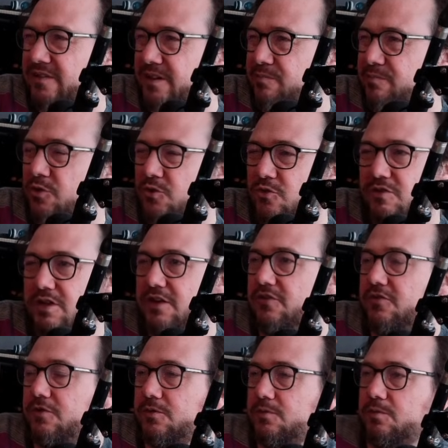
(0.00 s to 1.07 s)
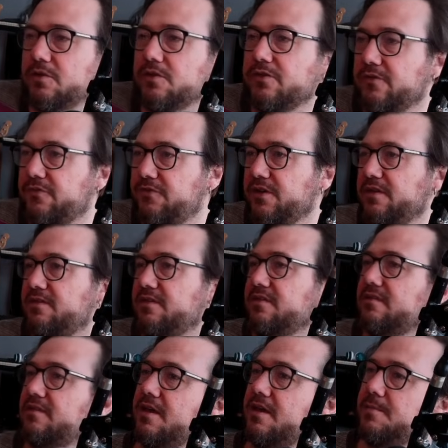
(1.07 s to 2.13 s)
I'm not really sure what the fix
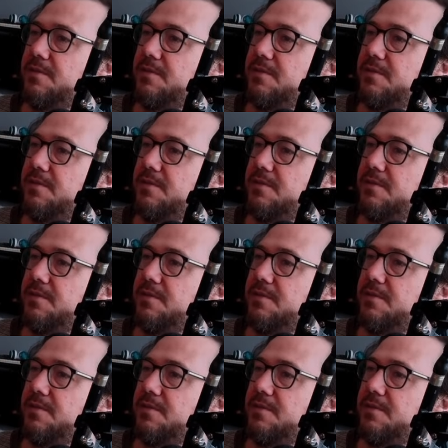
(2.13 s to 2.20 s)
is there,